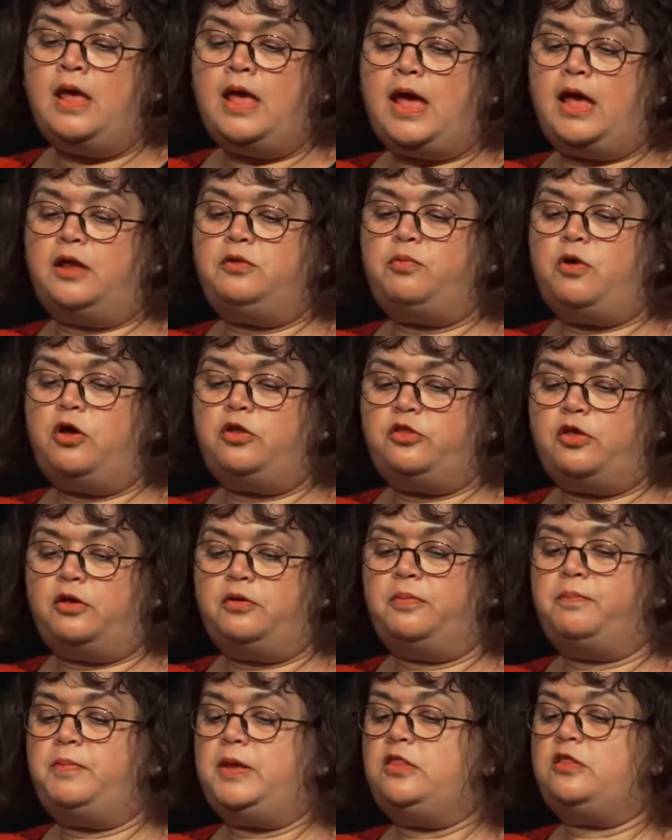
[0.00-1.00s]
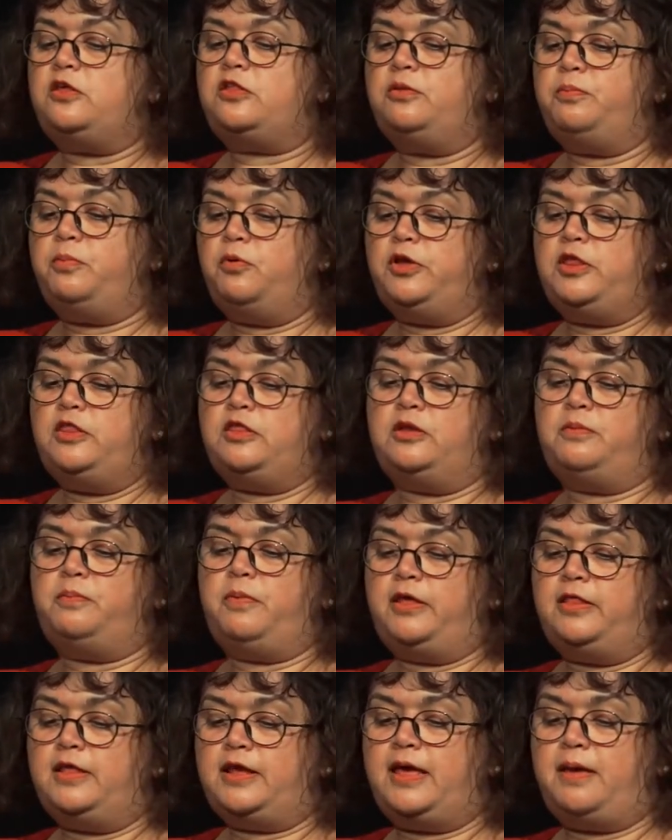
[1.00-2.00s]
Eduardo had been disappointed
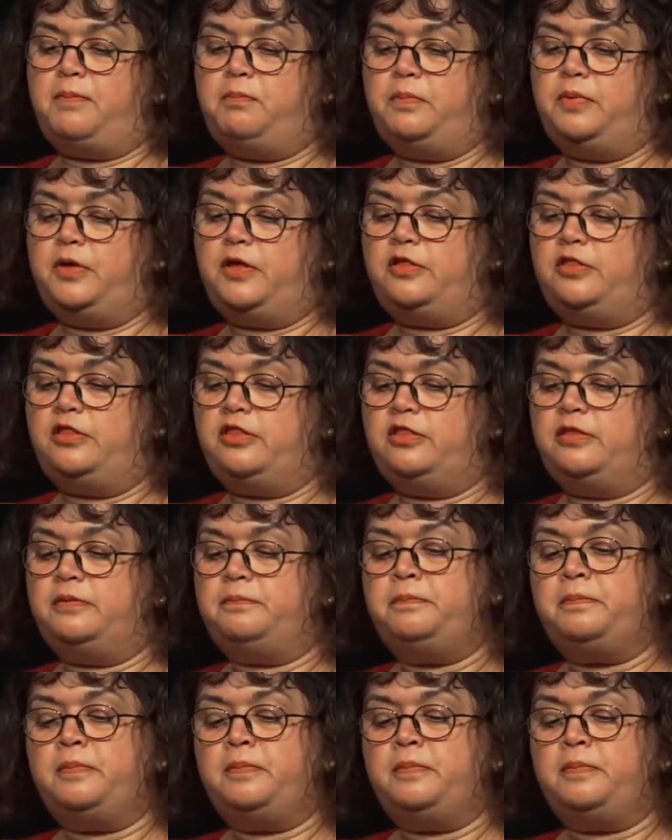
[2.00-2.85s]
by the campus.